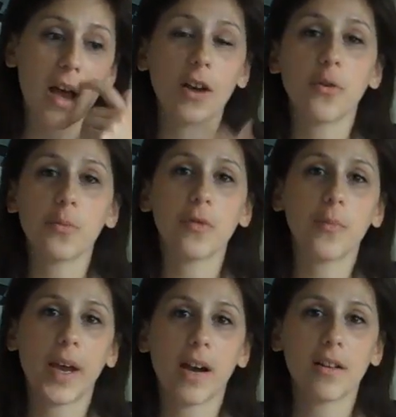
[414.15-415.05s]
A group
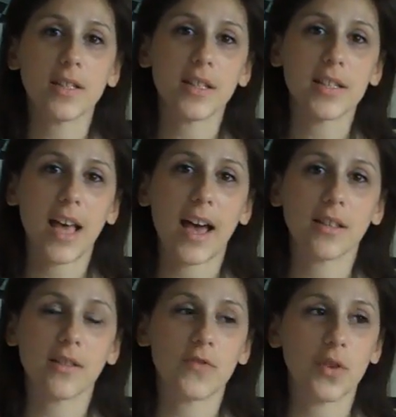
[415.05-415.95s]
of parents that's
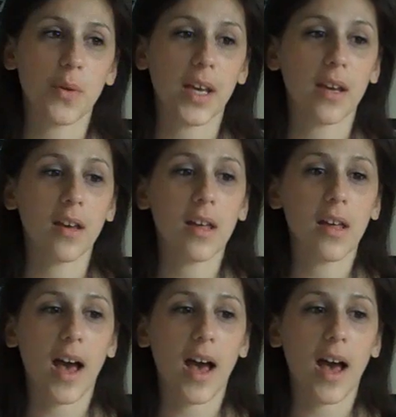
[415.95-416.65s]
active doing